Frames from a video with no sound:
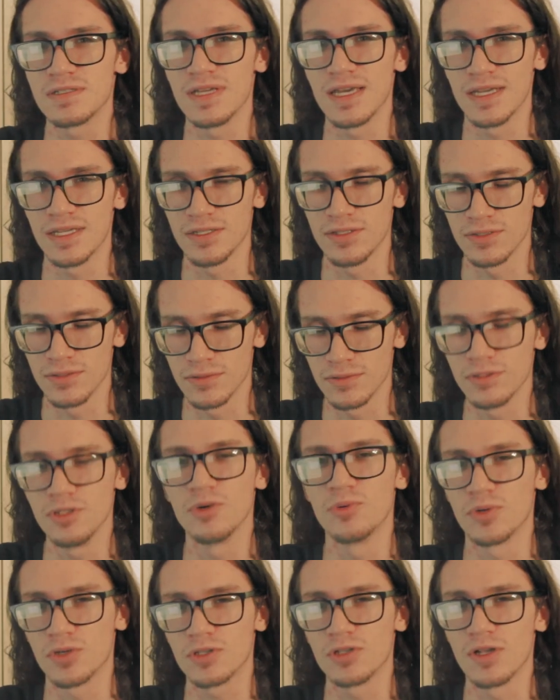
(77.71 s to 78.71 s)
at your
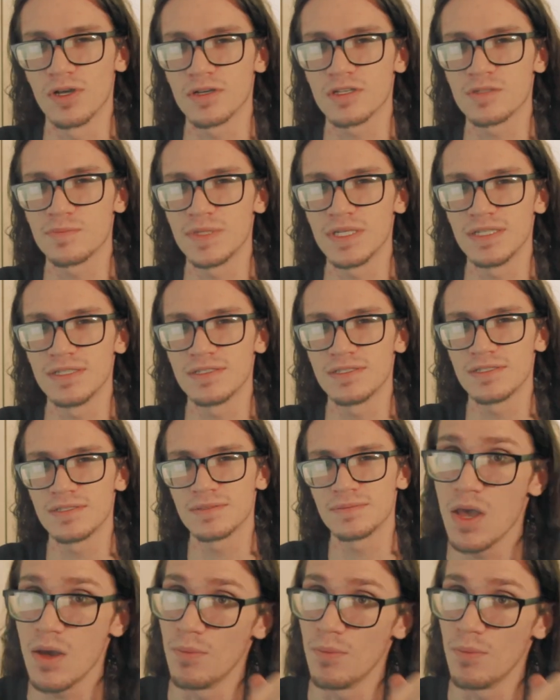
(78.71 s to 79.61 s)
lower clock speeds.